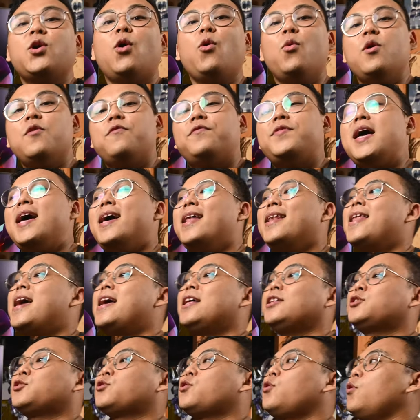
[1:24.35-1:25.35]
So with that,
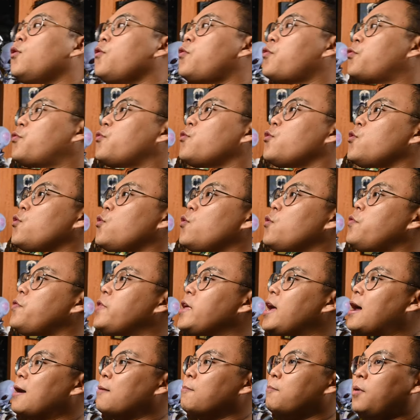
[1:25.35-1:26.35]
let's go through
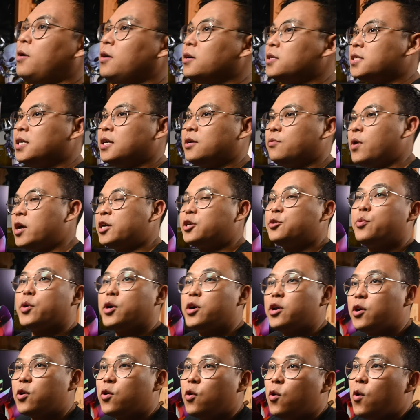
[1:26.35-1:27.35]
the unboxing. Actually, we're
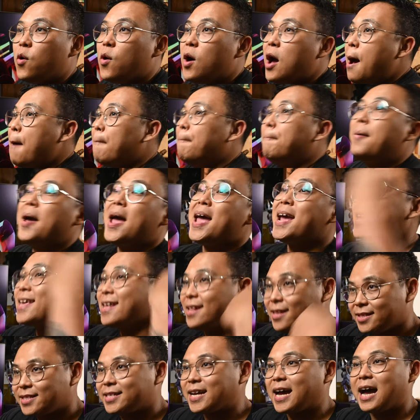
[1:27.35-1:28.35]
gonna go back
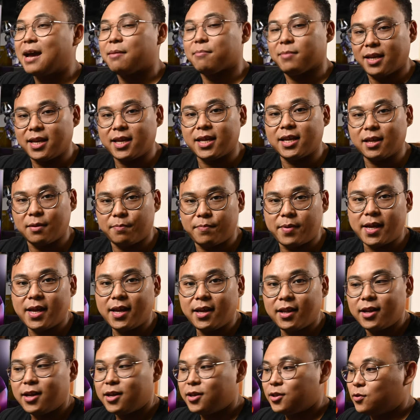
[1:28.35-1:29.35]
in time a little
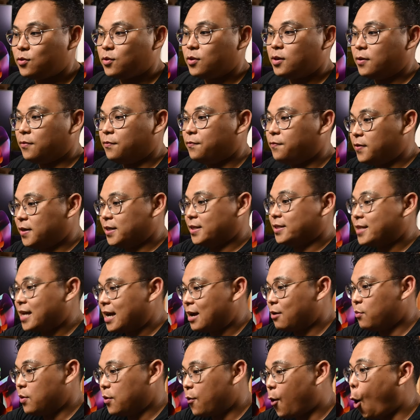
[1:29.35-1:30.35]
bit to the first
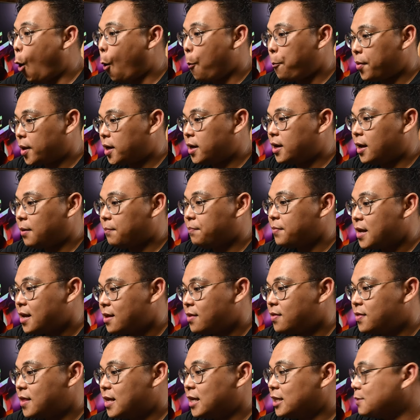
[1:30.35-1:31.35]
time we opened up
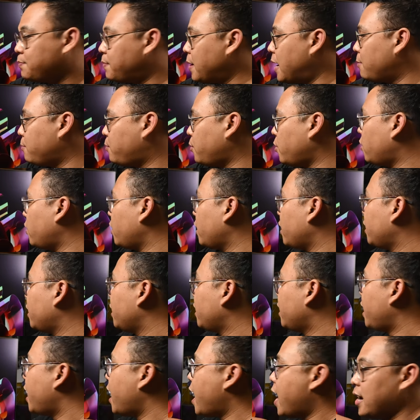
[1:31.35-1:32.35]
this bad boy
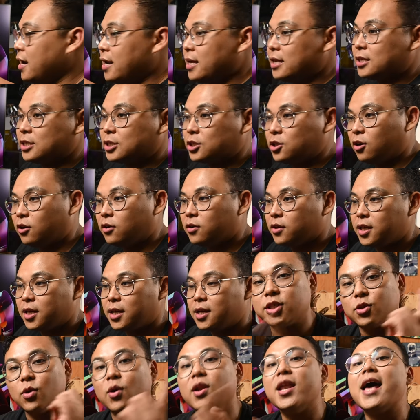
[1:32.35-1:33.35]
and installed
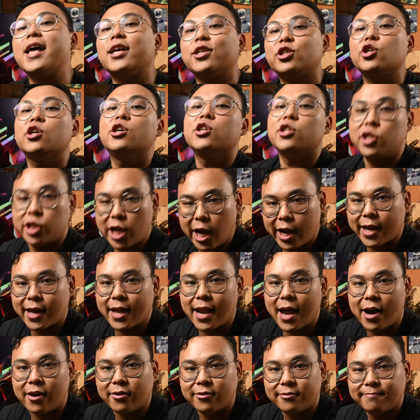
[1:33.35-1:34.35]
it. So let's check it
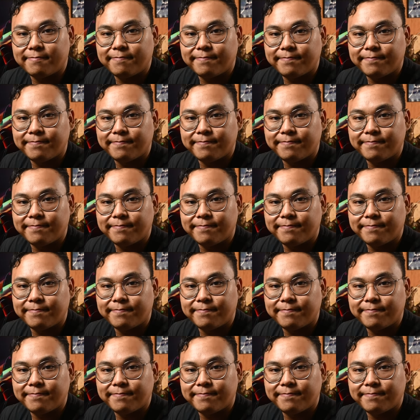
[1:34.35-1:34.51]
out.